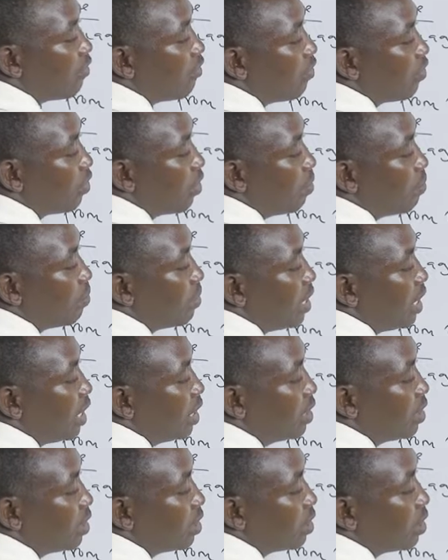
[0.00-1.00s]
from
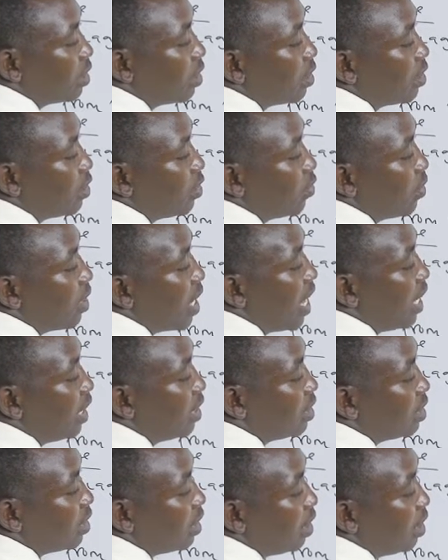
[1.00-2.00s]
this to
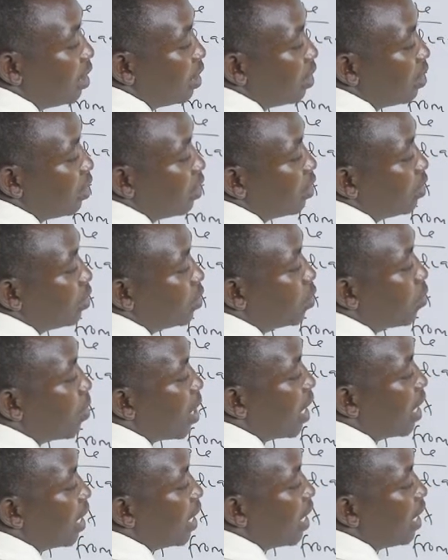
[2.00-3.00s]
90 to
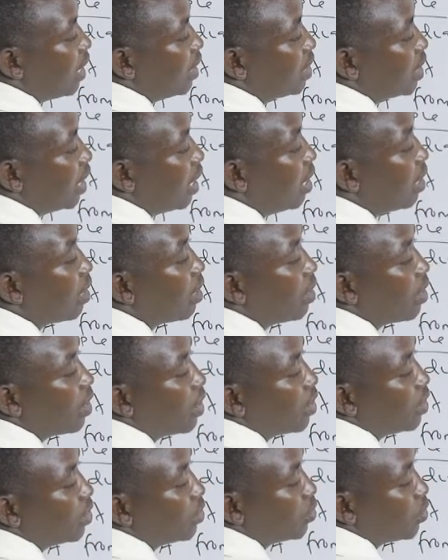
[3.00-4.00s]
180
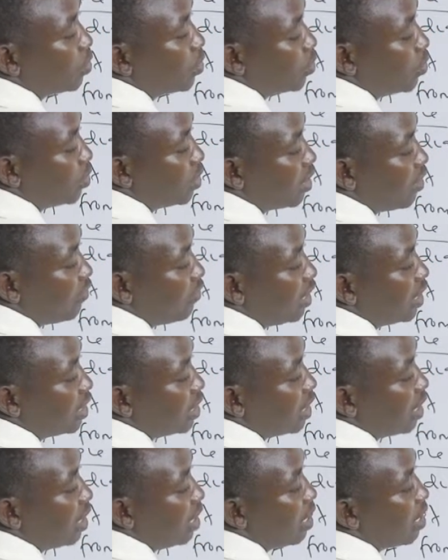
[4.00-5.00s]
to
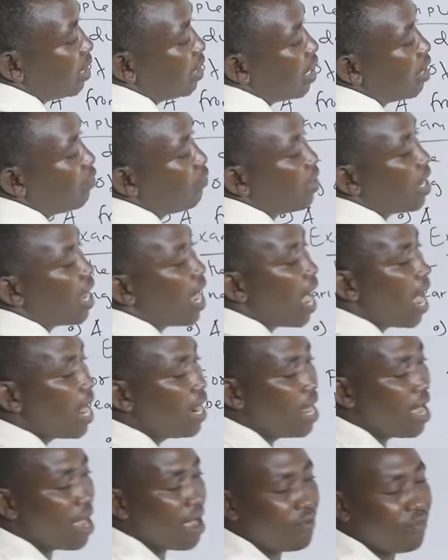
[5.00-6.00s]
270, then we
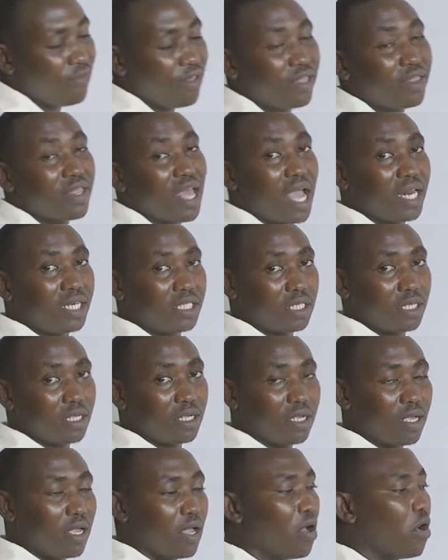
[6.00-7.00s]
add the 30.
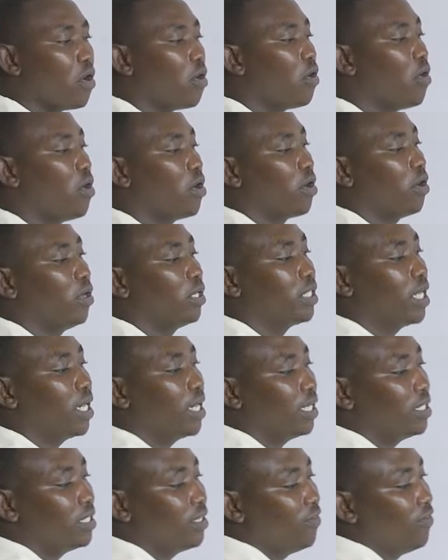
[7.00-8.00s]
Or
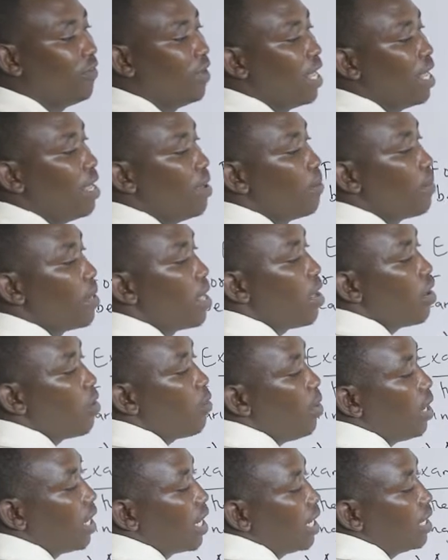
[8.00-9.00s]
alternatively,
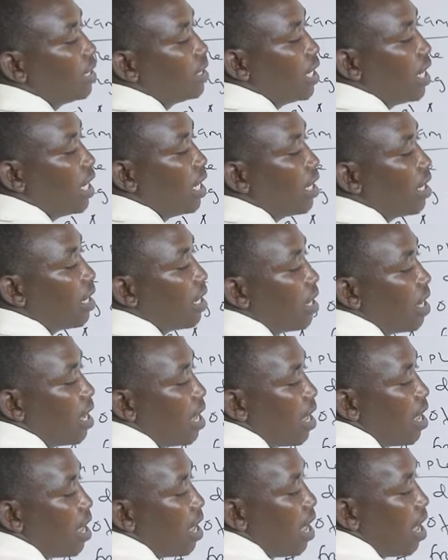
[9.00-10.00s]
we can take
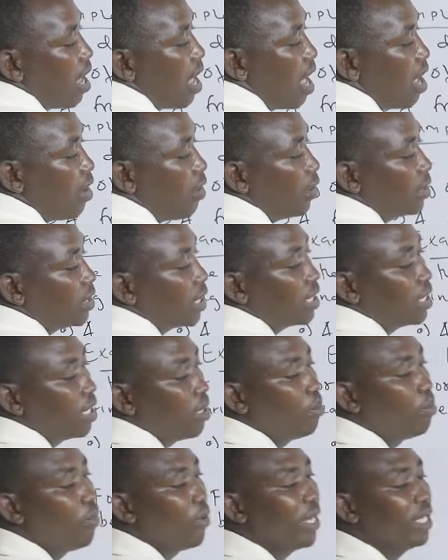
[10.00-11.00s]
angles at
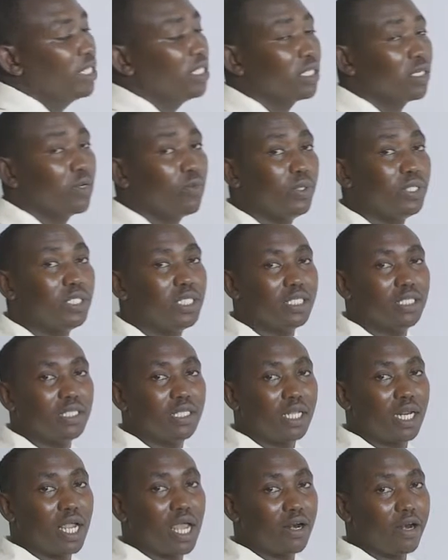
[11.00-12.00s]
a point which is
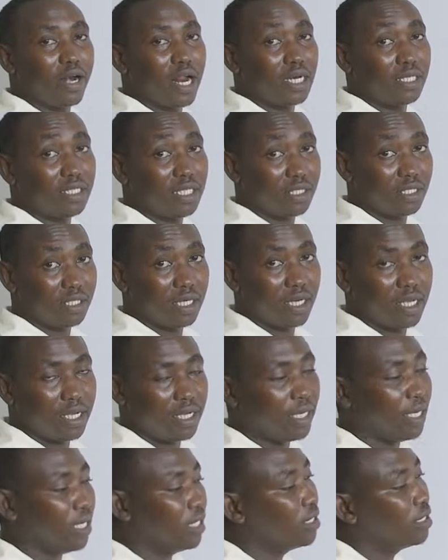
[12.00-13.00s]
360
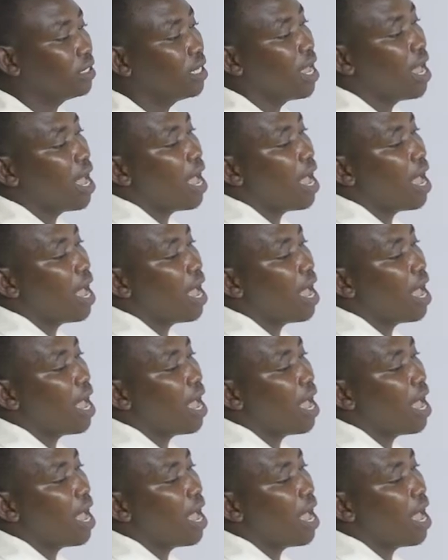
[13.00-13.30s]
degrees